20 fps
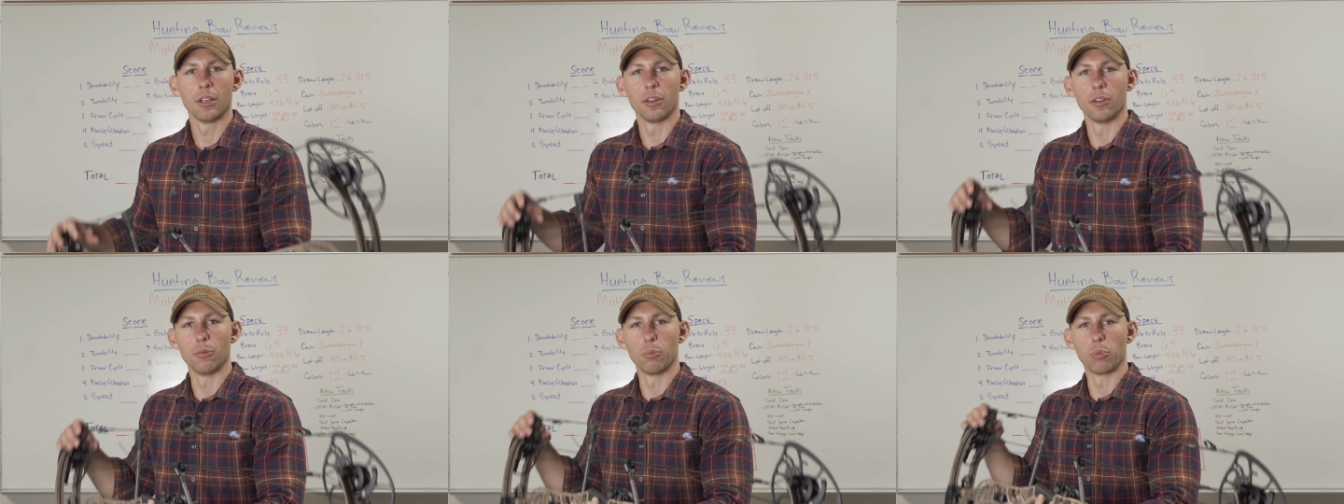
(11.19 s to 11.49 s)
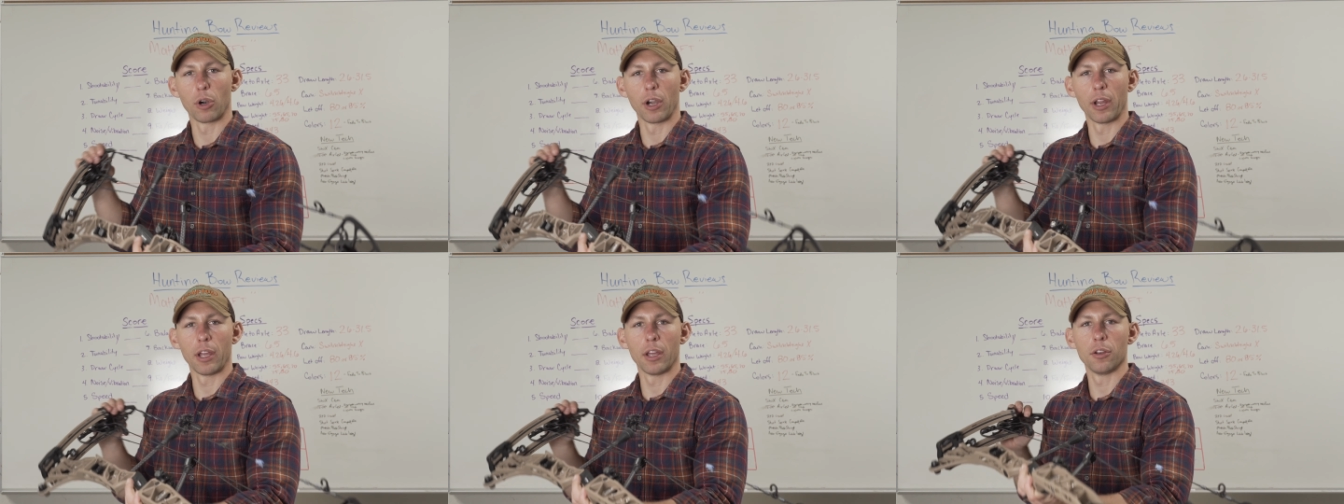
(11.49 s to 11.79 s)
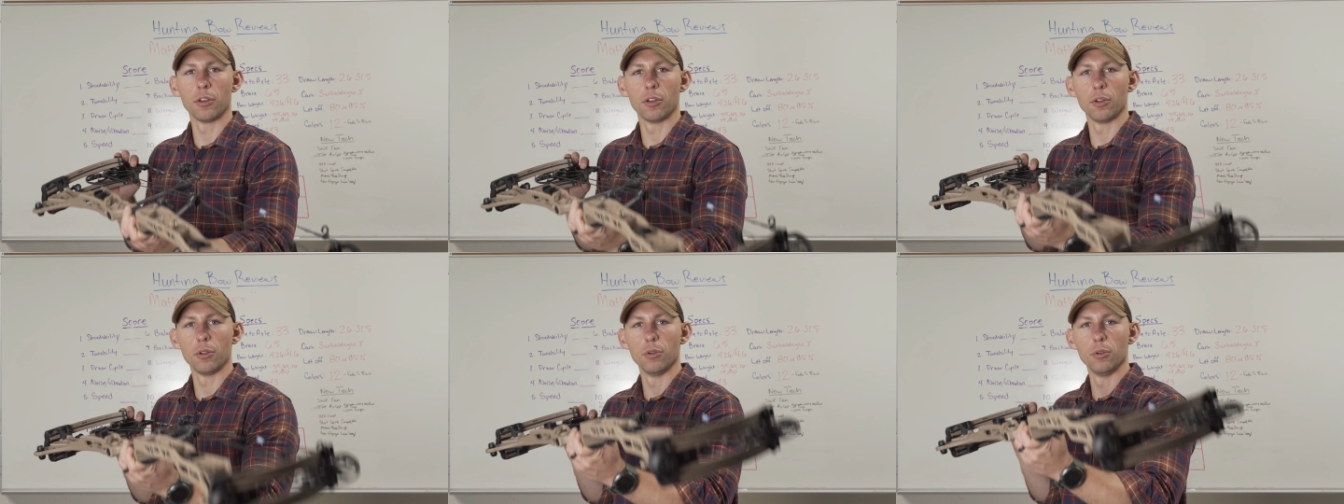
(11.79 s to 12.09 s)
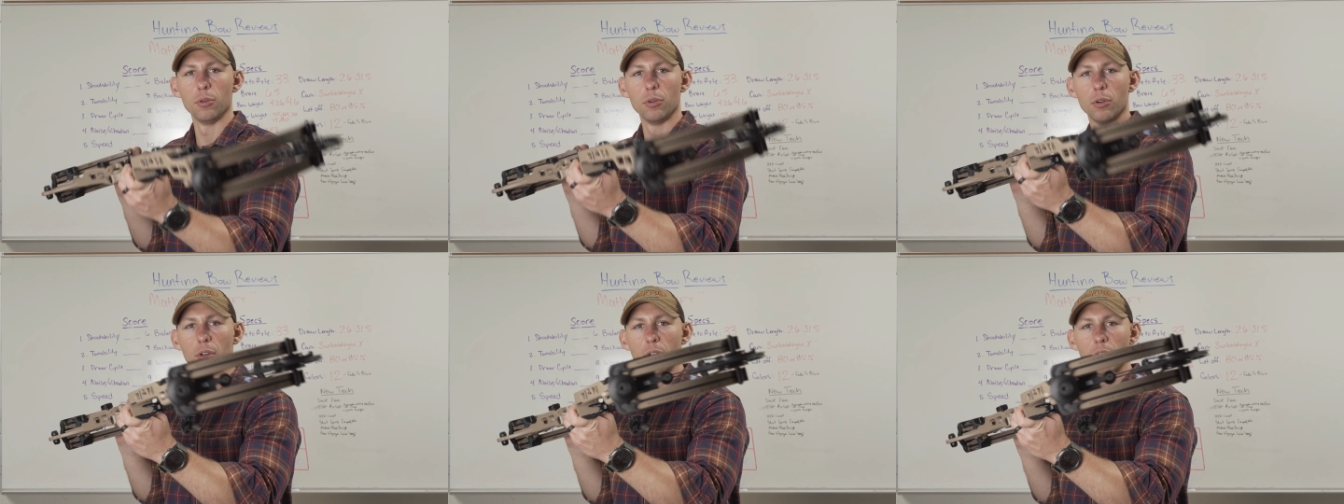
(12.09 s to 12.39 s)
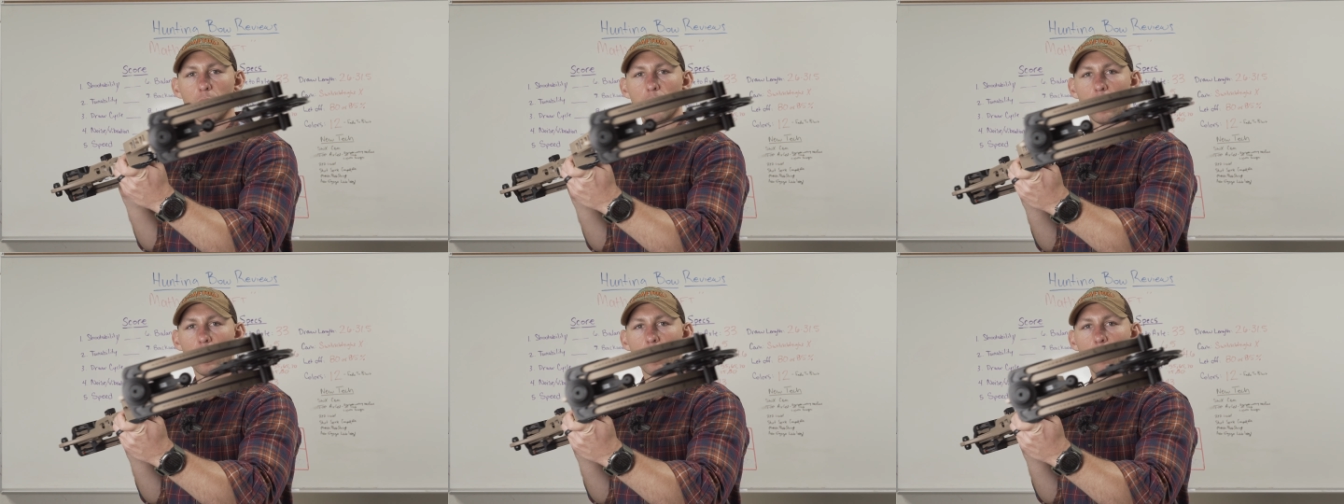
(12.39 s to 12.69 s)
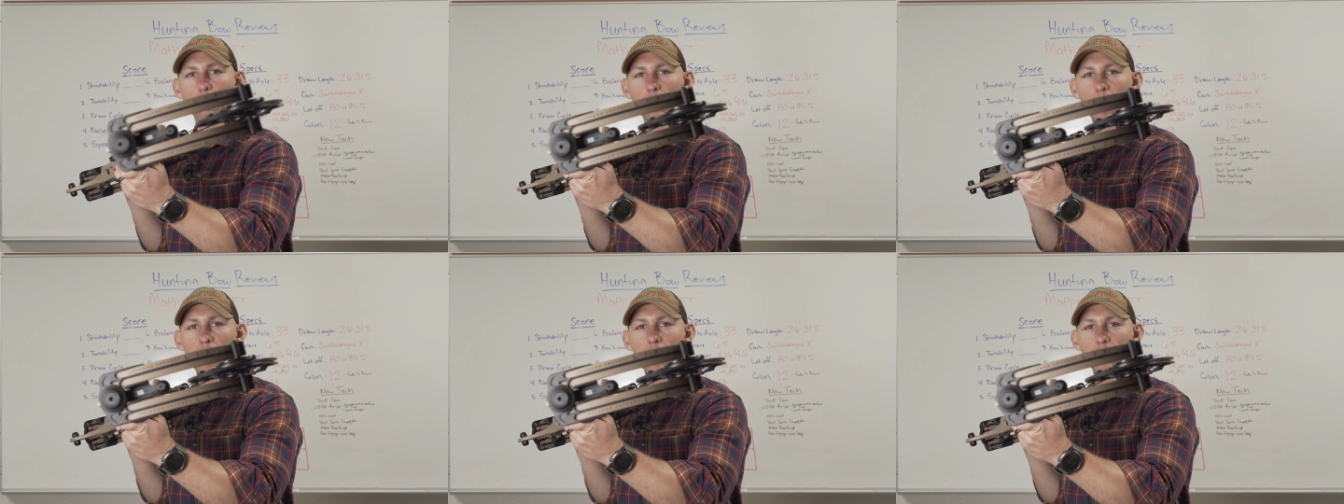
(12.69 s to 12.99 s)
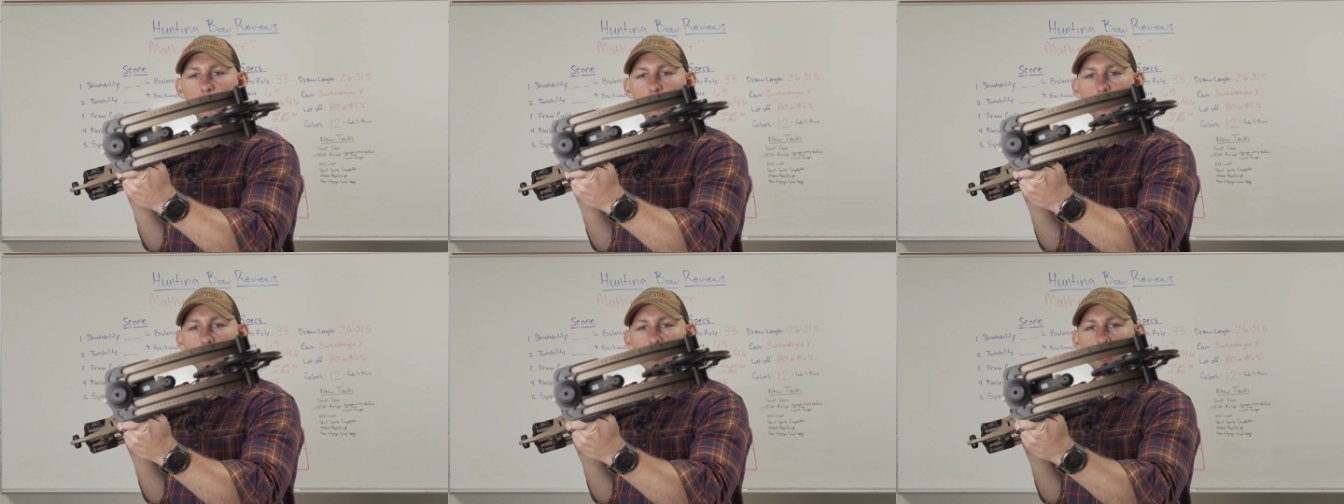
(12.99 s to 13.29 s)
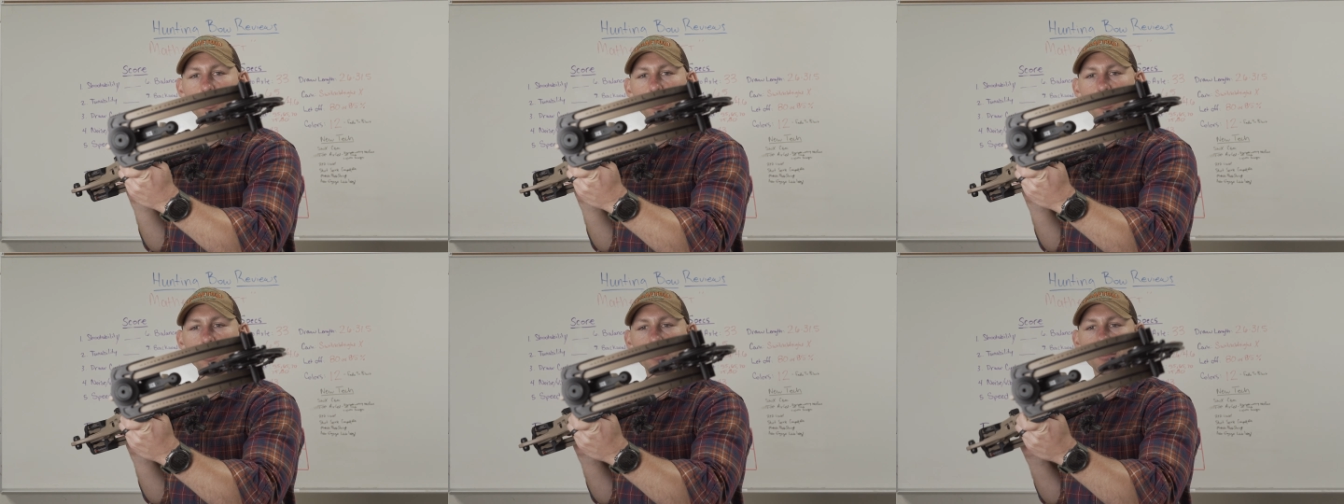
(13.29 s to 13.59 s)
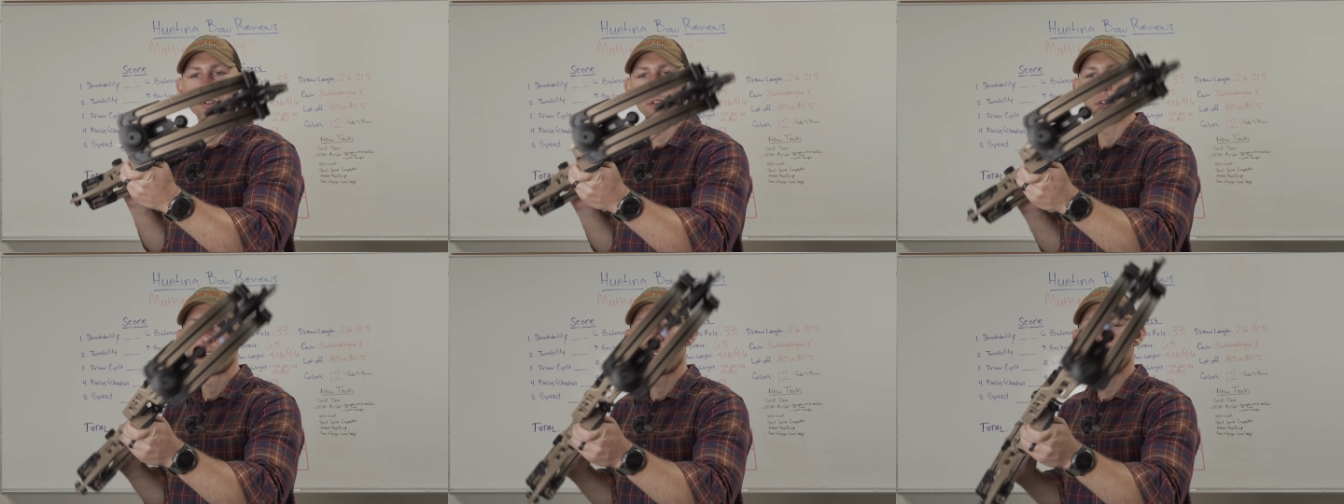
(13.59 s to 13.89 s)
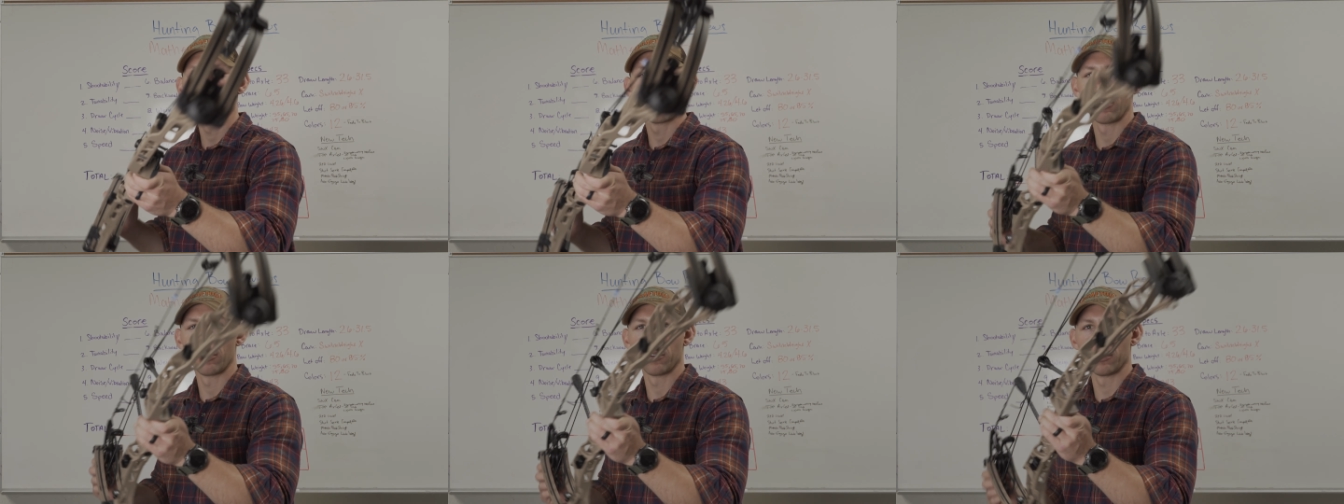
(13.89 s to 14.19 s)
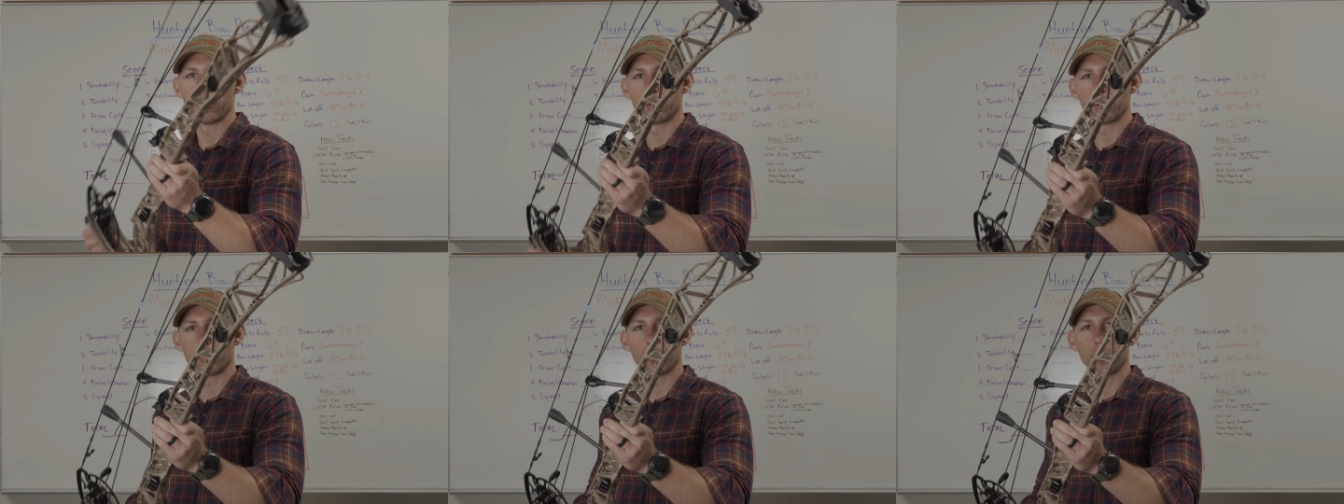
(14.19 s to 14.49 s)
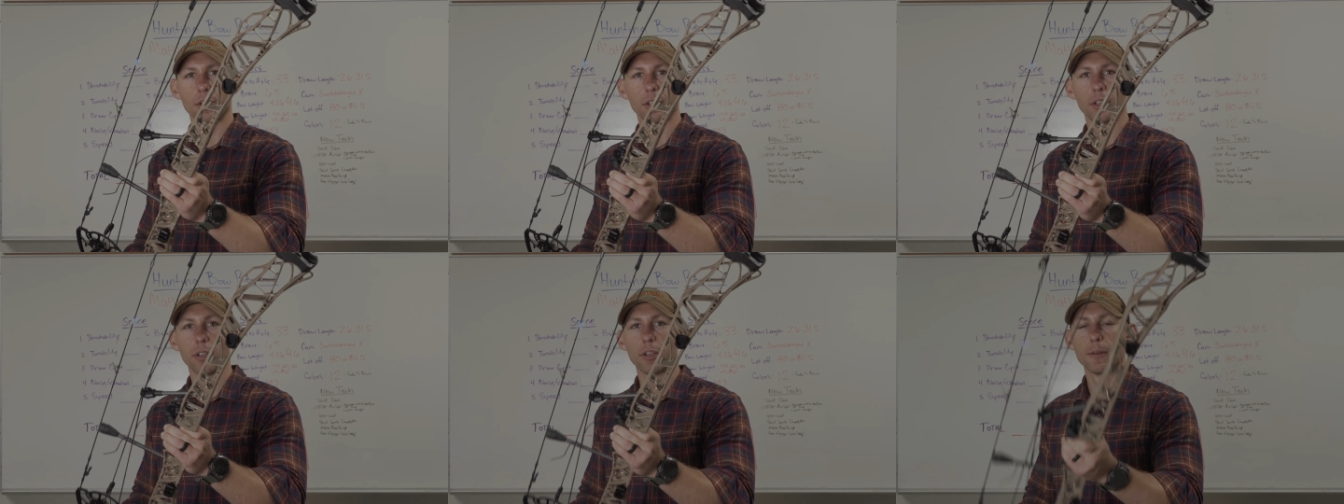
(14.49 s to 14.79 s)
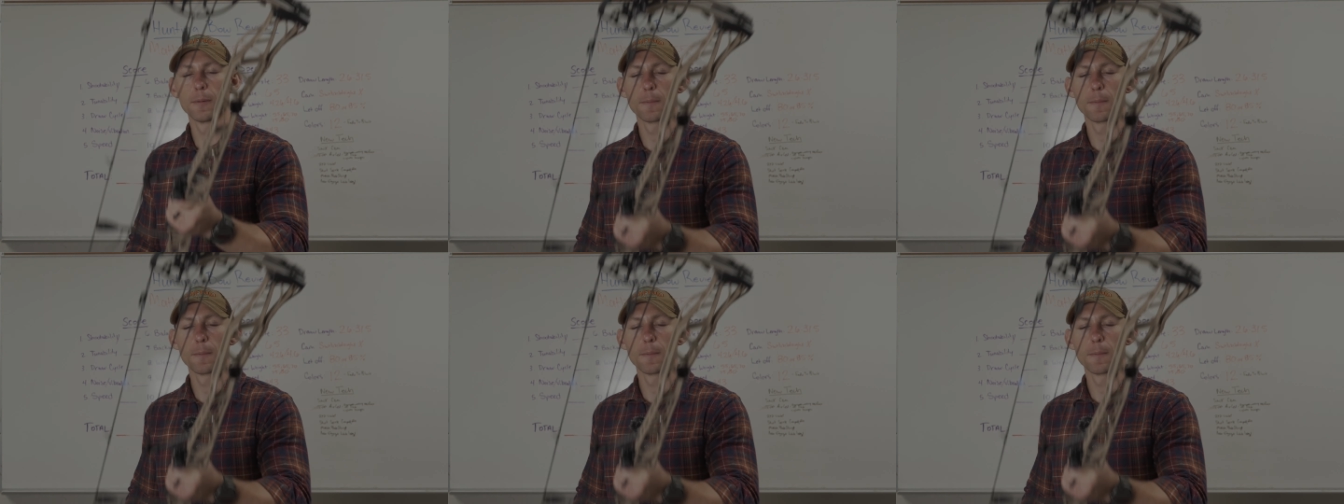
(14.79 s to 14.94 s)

the brand new Mathews Lift 33.